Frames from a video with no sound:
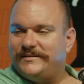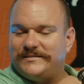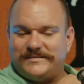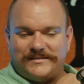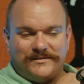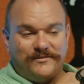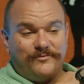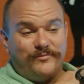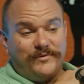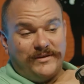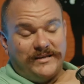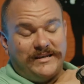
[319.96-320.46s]

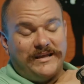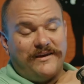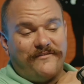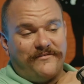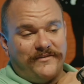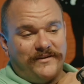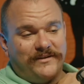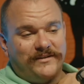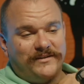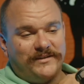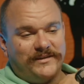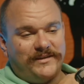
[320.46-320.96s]
So we
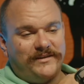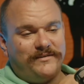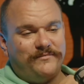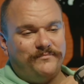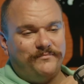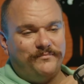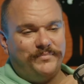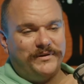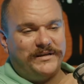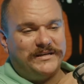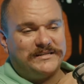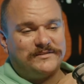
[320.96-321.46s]
definitely,
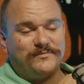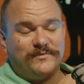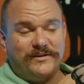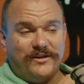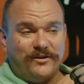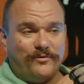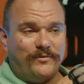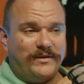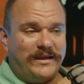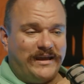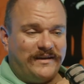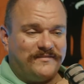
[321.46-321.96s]
because we know
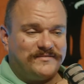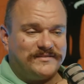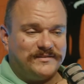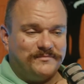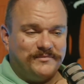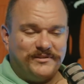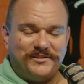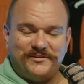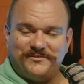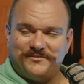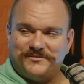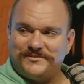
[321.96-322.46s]
we have some
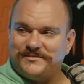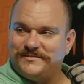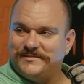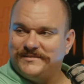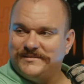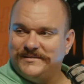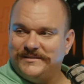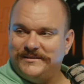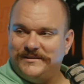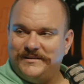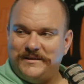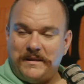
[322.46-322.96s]
of those
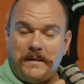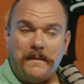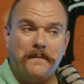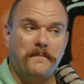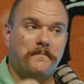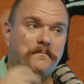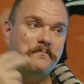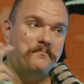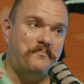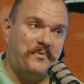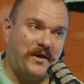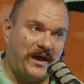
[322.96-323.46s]

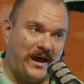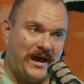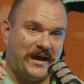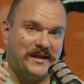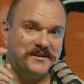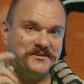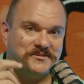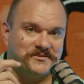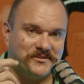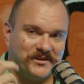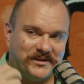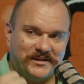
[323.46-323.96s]

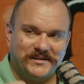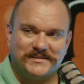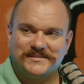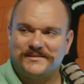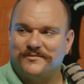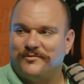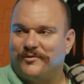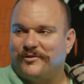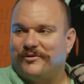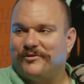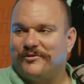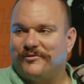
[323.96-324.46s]
bad traits,
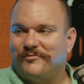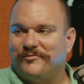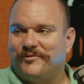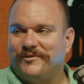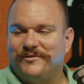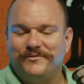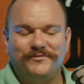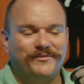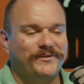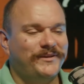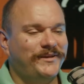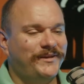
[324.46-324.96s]
quote
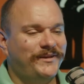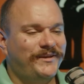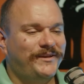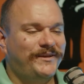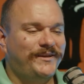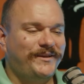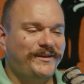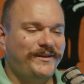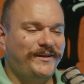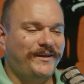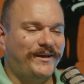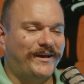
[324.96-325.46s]
unquote,
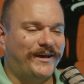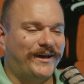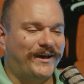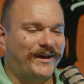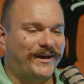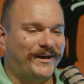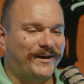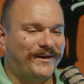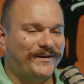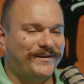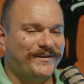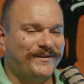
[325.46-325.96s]

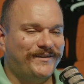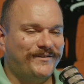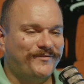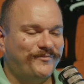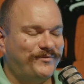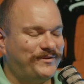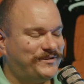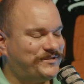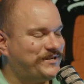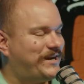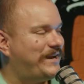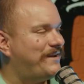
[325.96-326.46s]

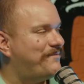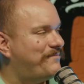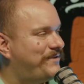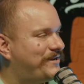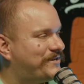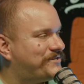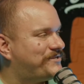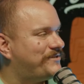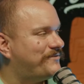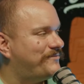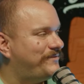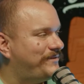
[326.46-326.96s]
we try to make
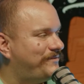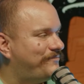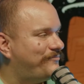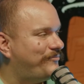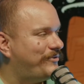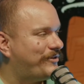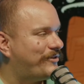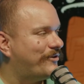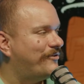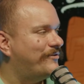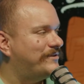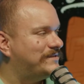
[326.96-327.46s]
sure we
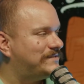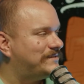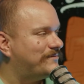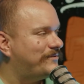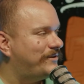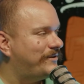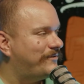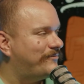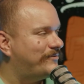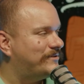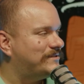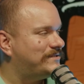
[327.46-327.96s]
throw in some
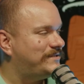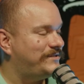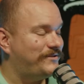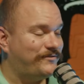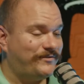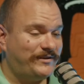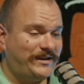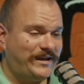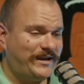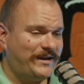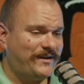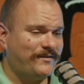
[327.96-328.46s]
good ones too.
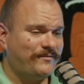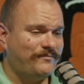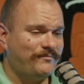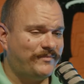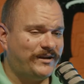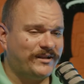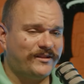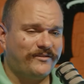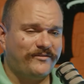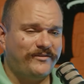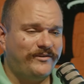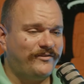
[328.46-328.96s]
And yeah,
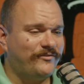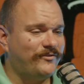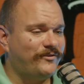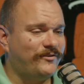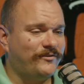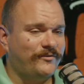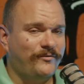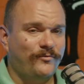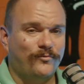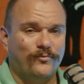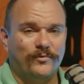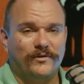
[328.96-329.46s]
my
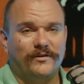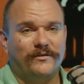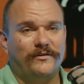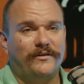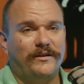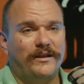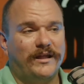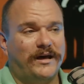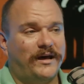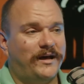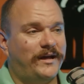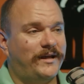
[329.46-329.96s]
3-year-old will
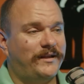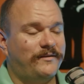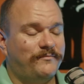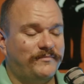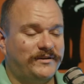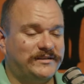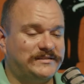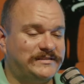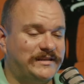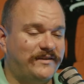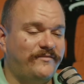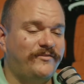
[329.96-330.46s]
not. My
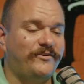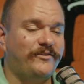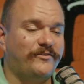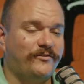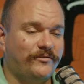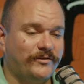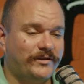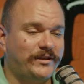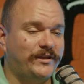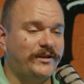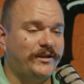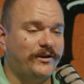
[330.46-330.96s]

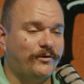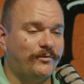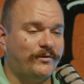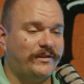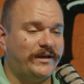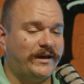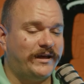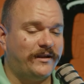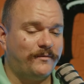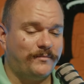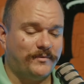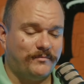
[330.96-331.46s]
7-year-old can go
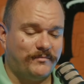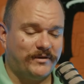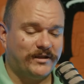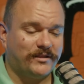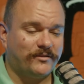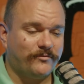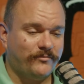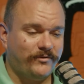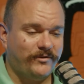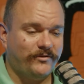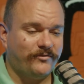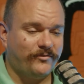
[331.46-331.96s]
without it, but my
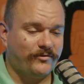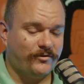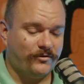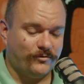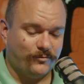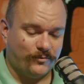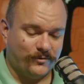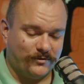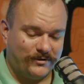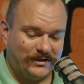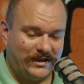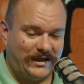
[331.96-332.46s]
3-year-old
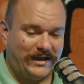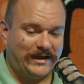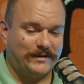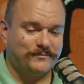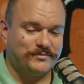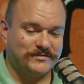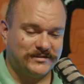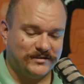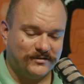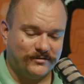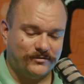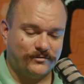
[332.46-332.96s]
will
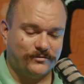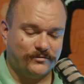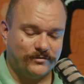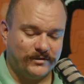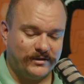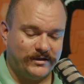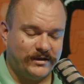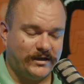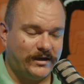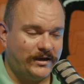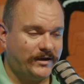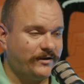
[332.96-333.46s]
absolutely
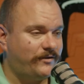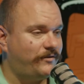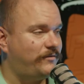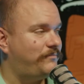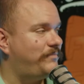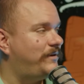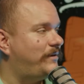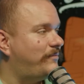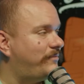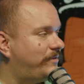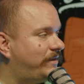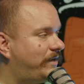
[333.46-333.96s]
not go to
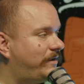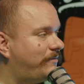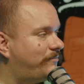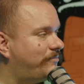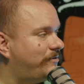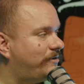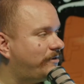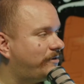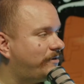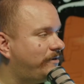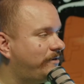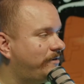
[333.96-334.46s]
bed without a
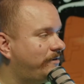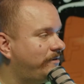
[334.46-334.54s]
book.